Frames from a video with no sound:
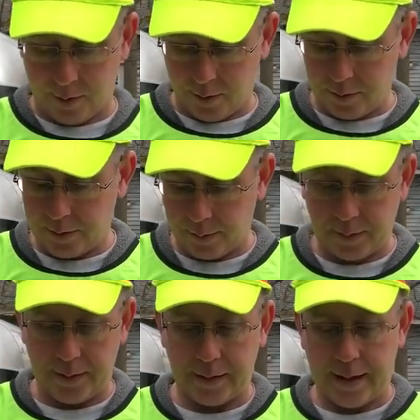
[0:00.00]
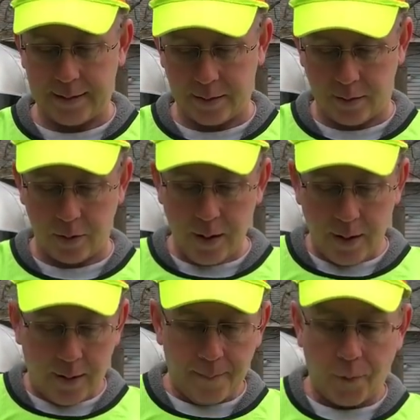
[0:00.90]
road or something like that. So
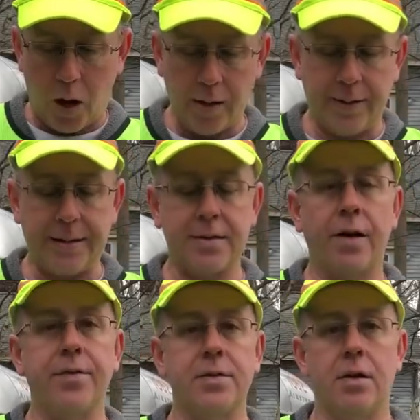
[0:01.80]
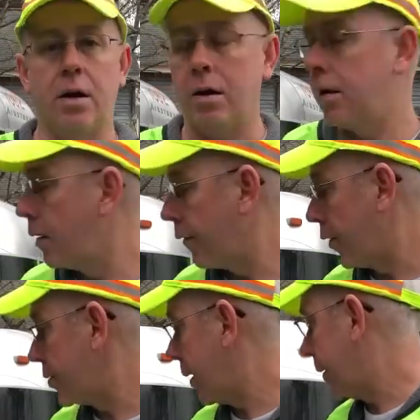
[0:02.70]
all of that stuff is in our first